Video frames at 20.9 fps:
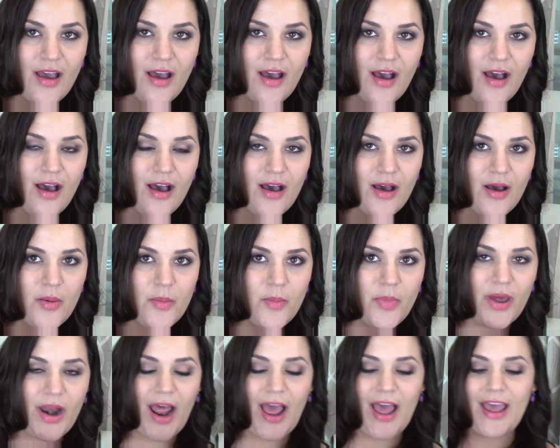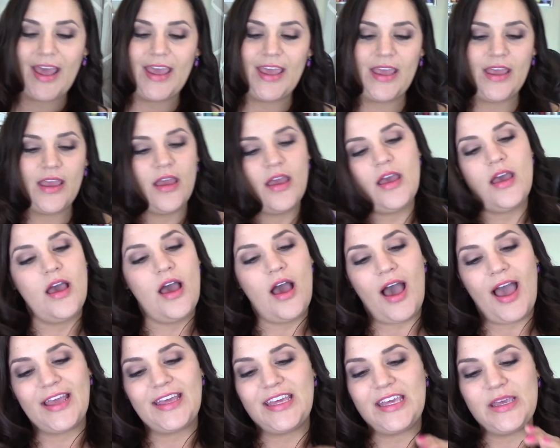But I
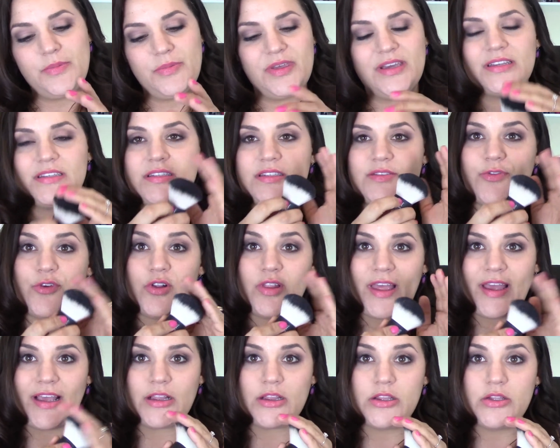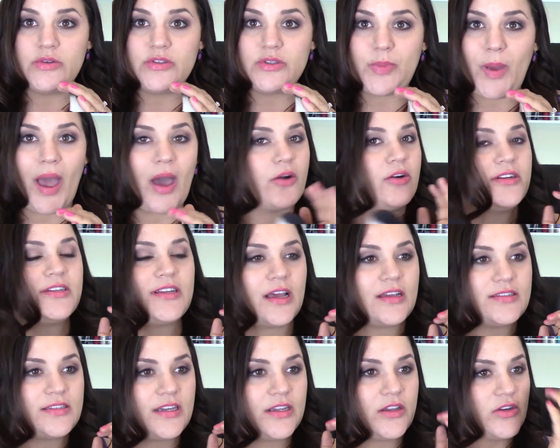keep this for like loose powder
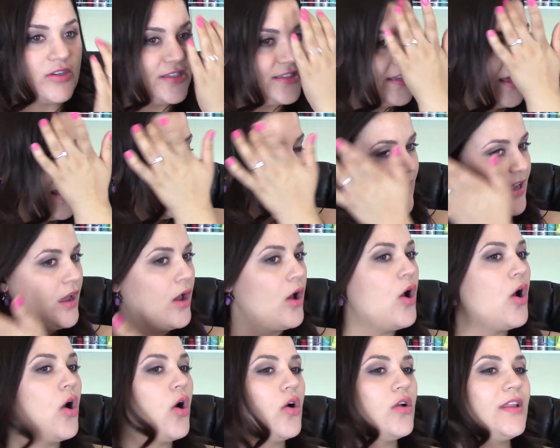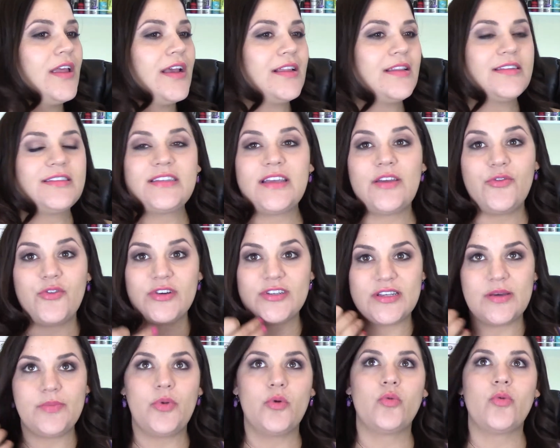dusting or setting, or like let's say for
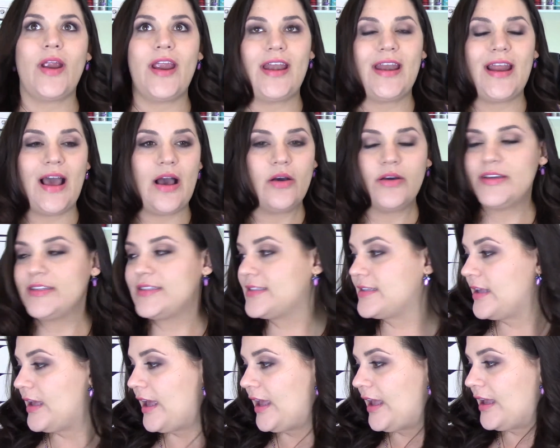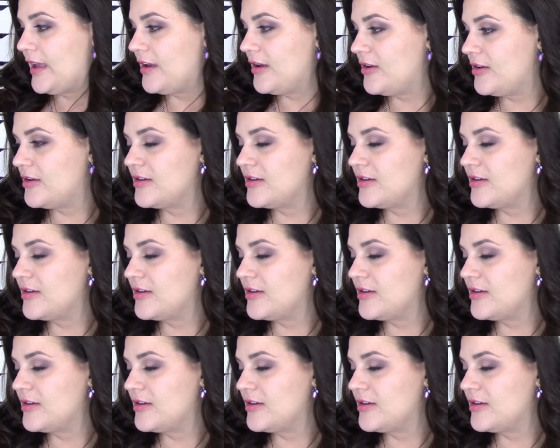example right now it's like